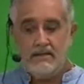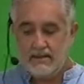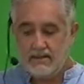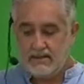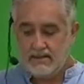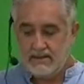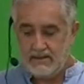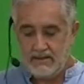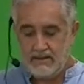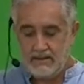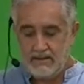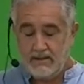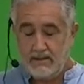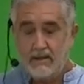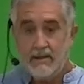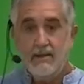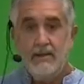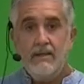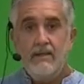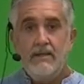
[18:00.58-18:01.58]

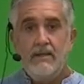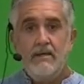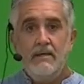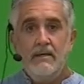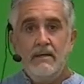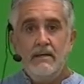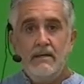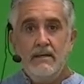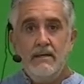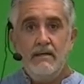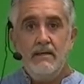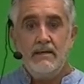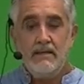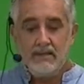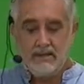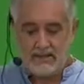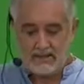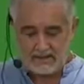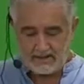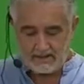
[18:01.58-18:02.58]

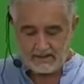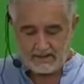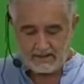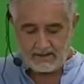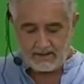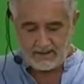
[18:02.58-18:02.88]
[no speech]